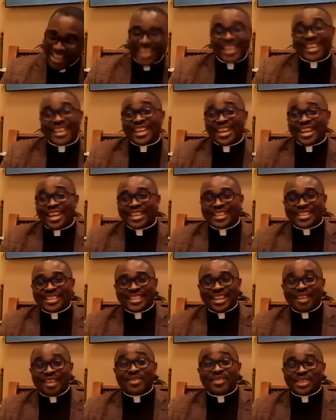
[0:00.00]
Yes,
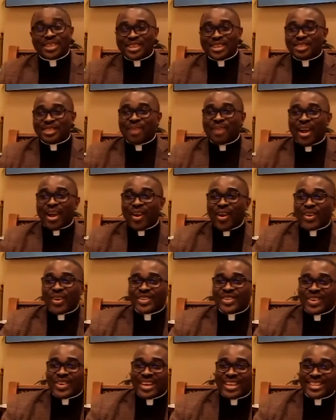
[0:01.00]
everything is by
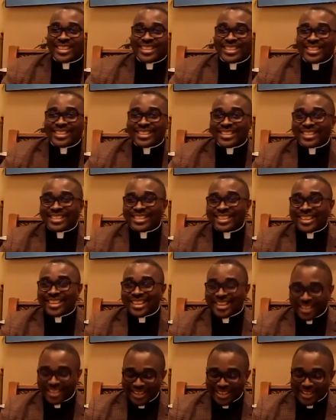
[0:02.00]
God's grace.
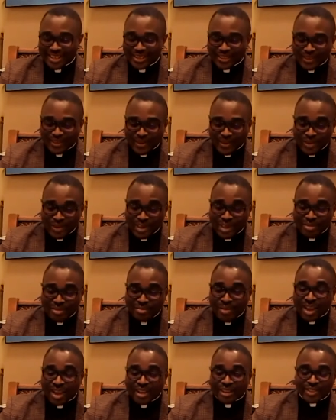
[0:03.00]
So we live
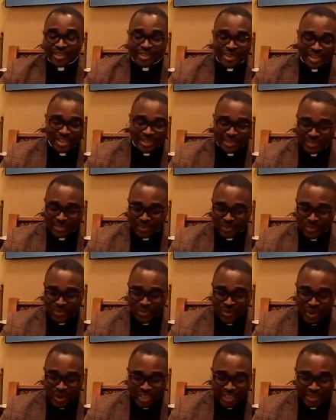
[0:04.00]
by His grace. We
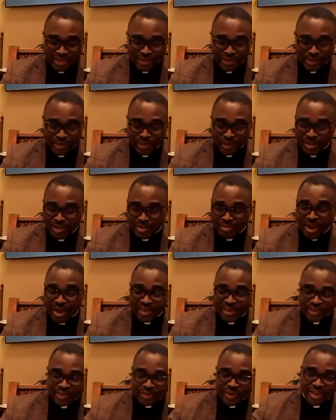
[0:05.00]
will continue to live by
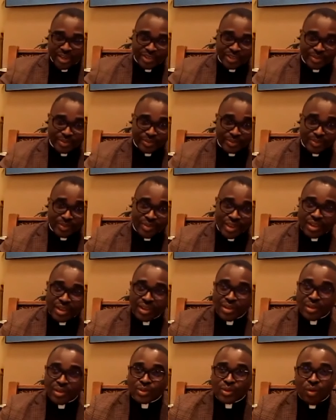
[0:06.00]
His grace.
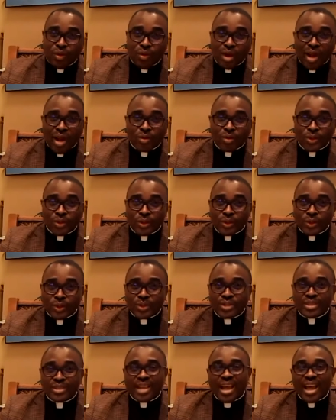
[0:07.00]
So, what I will
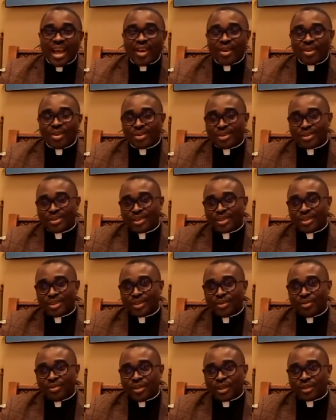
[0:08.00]
do now
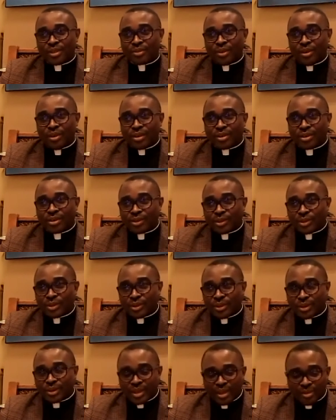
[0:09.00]
is for us
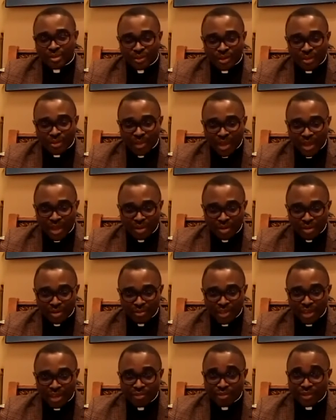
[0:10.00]
to give some kind
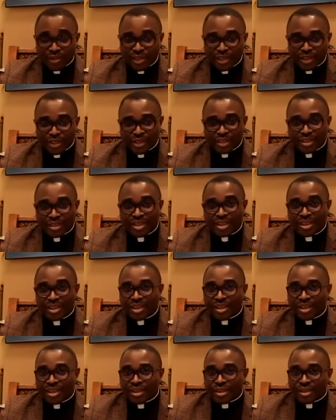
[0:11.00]
of definition
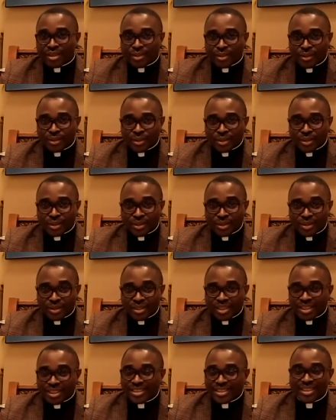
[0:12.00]

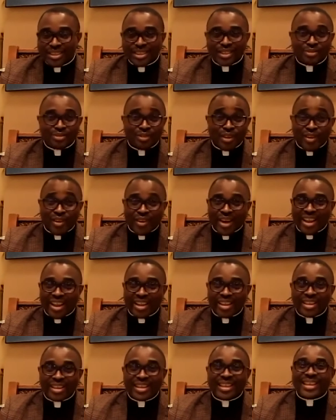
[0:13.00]
to this
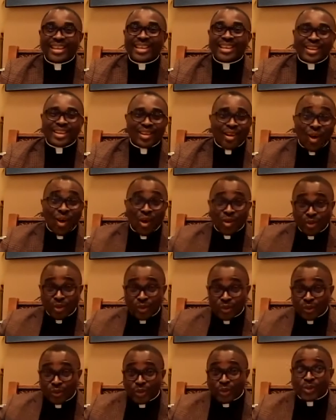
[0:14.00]
very
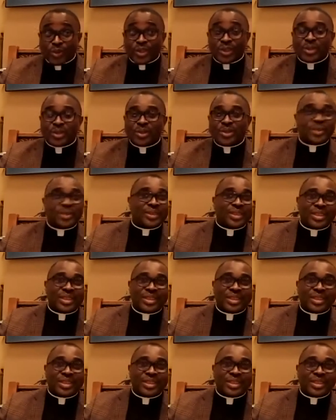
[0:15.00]
unusual